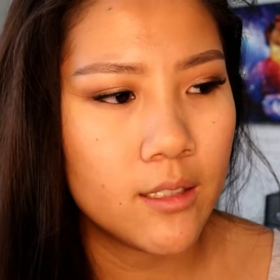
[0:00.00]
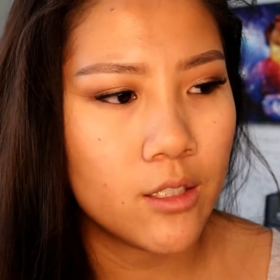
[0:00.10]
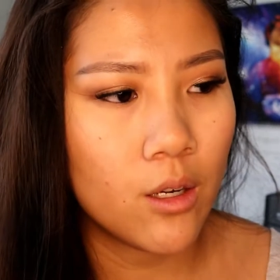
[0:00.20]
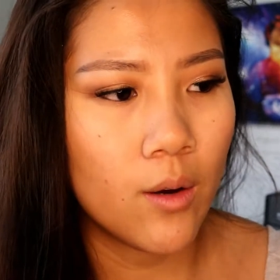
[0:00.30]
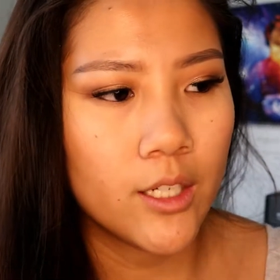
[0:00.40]

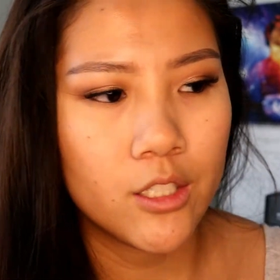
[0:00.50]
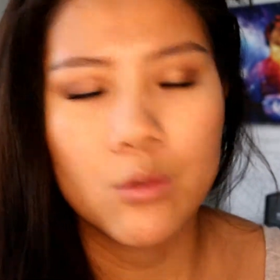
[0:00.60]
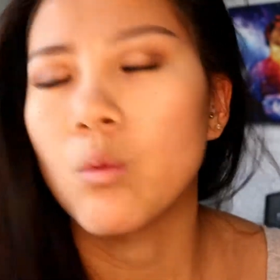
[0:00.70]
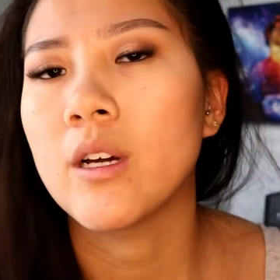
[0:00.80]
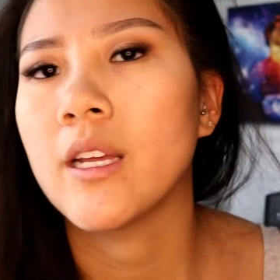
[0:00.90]
so I
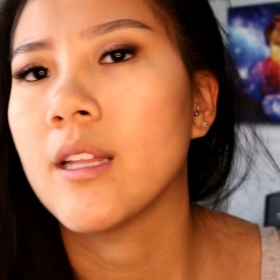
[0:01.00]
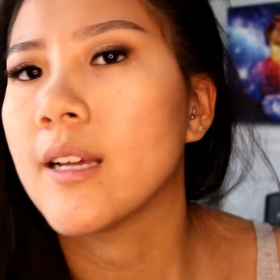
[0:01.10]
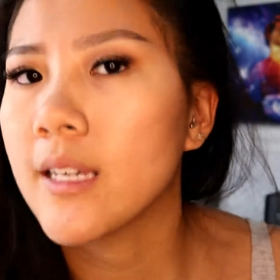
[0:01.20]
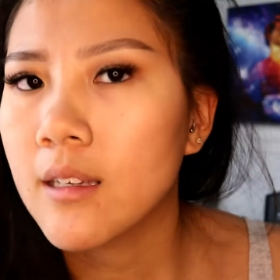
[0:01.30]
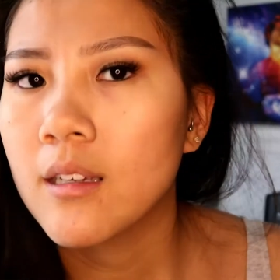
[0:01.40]
just wanted
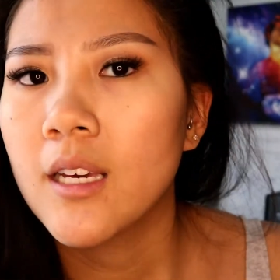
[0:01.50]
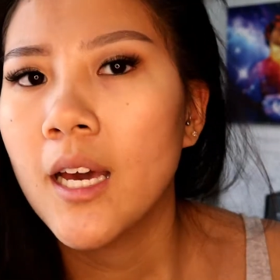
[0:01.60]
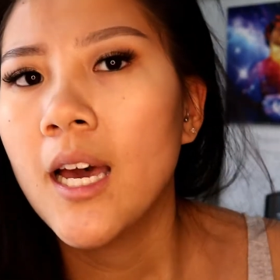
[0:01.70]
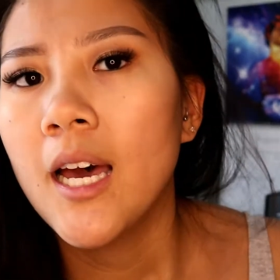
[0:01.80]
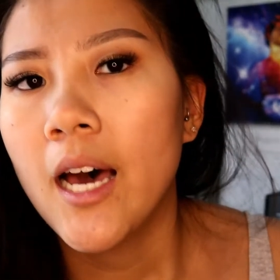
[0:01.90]
like
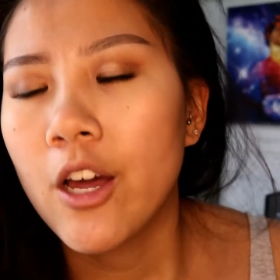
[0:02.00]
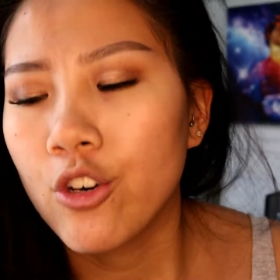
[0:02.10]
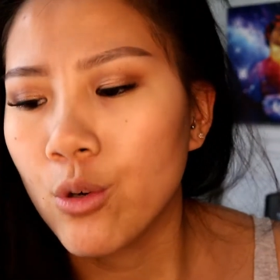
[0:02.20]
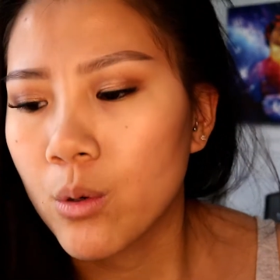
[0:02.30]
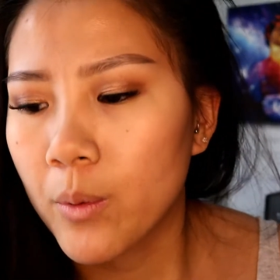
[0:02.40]
a
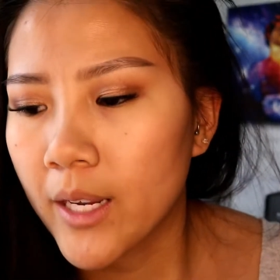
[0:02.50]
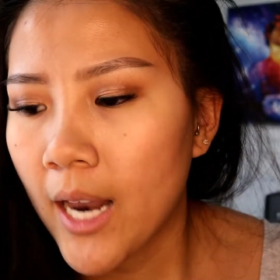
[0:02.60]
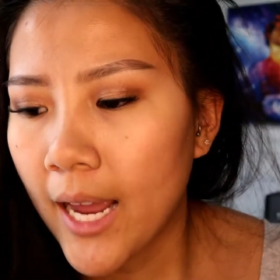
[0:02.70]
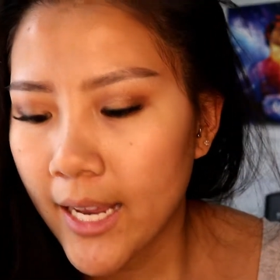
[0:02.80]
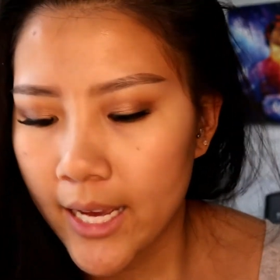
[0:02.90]
newer one,
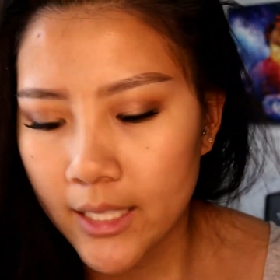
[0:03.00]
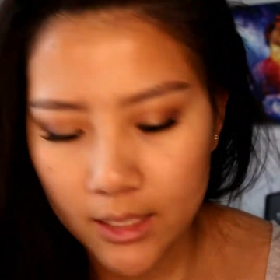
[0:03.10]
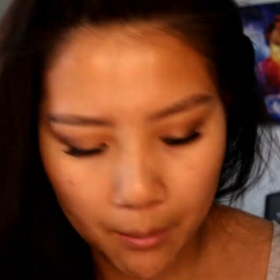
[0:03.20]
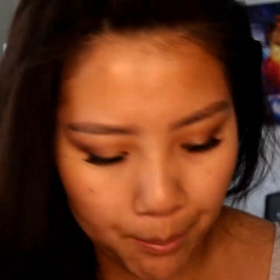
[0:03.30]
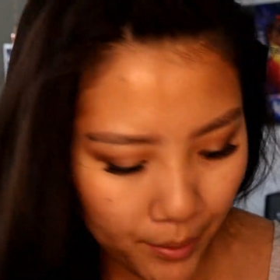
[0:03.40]
I guess.
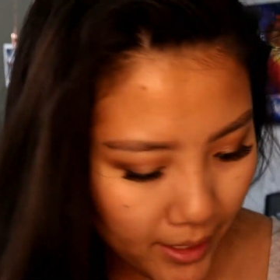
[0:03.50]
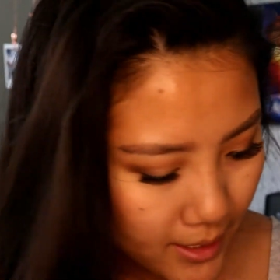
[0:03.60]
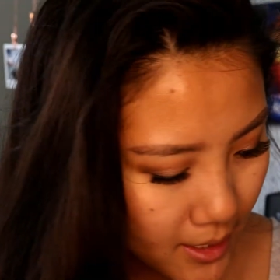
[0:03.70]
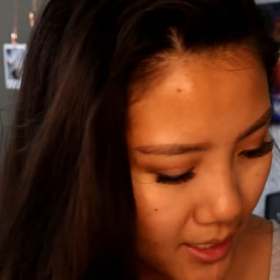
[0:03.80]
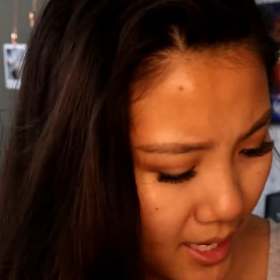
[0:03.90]

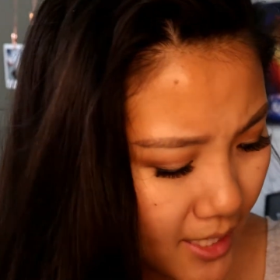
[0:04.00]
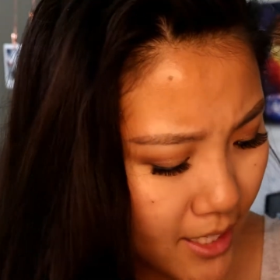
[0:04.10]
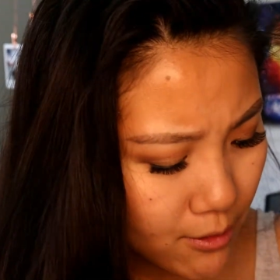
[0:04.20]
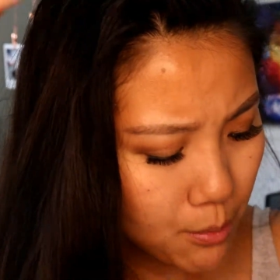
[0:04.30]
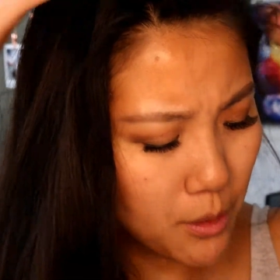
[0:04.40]
But yeah, that
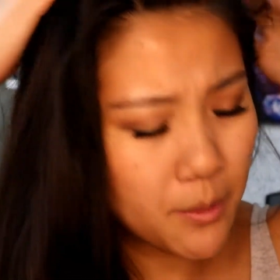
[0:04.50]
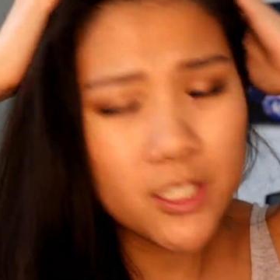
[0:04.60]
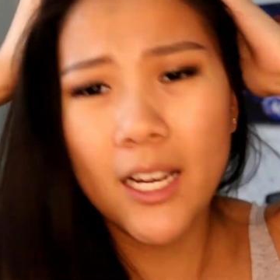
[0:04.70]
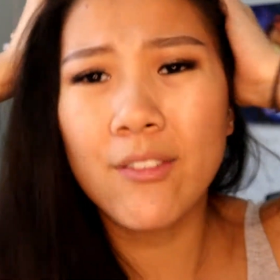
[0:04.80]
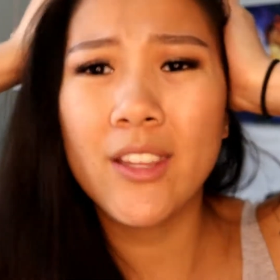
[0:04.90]
was pretty much
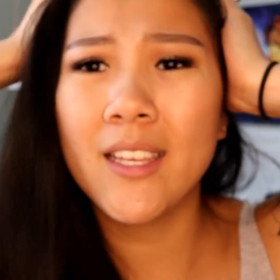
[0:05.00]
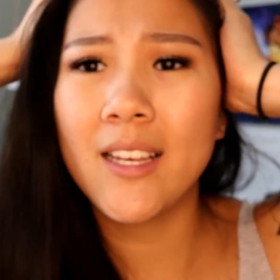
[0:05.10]
everything